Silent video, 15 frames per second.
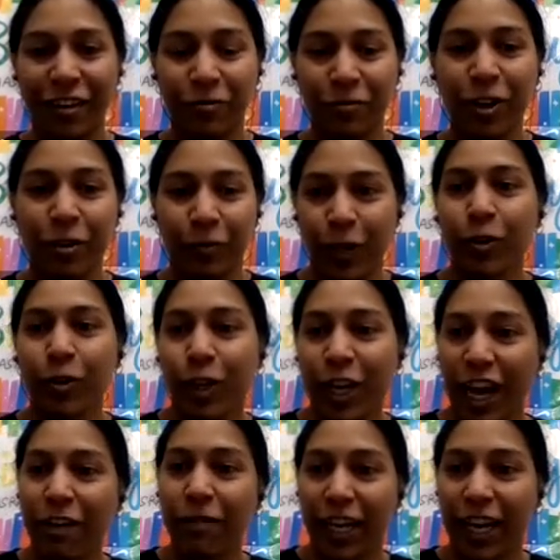Of course, we don't
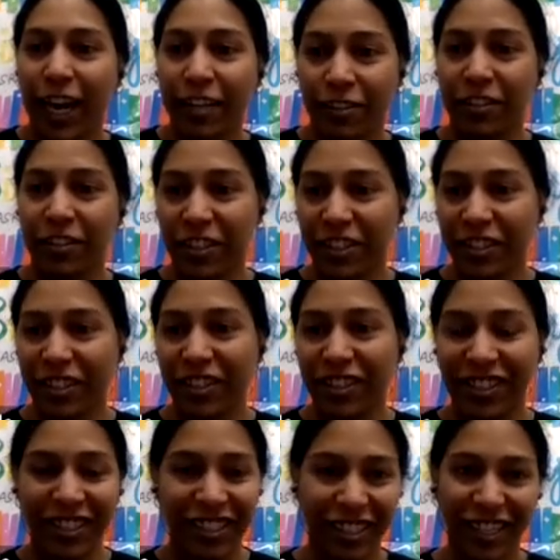have, like as
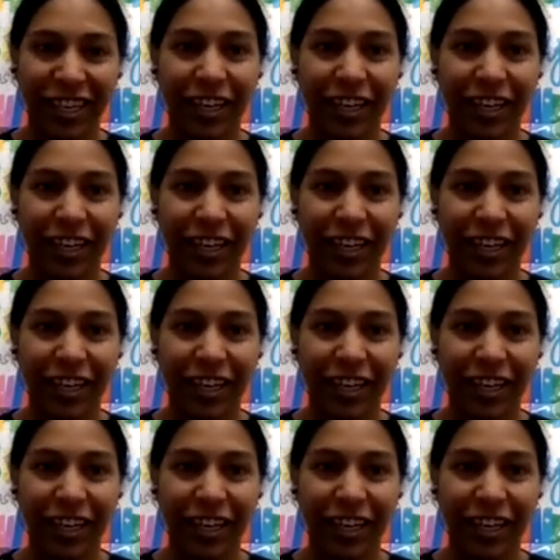researchers,